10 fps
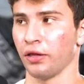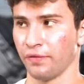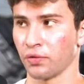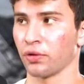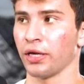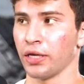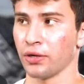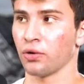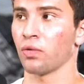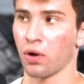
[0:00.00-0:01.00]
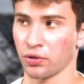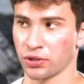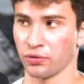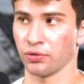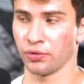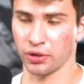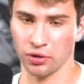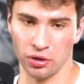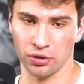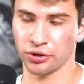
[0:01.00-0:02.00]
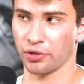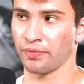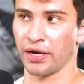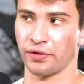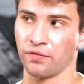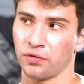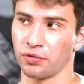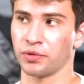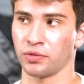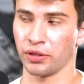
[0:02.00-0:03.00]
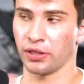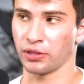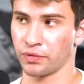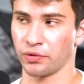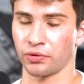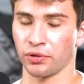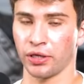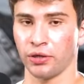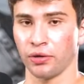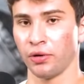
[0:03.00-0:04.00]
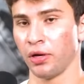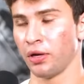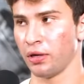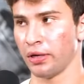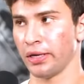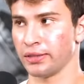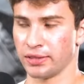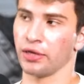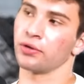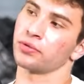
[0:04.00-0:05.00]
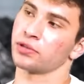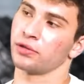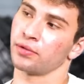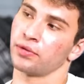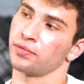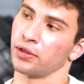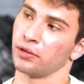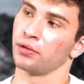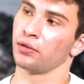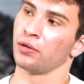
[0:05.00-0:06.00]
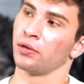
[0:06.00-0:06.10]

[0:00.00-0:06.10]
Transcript: I live in Orlando while still doing college. I'm back and forth between Gainesville and Orlando. And Xander was living with me.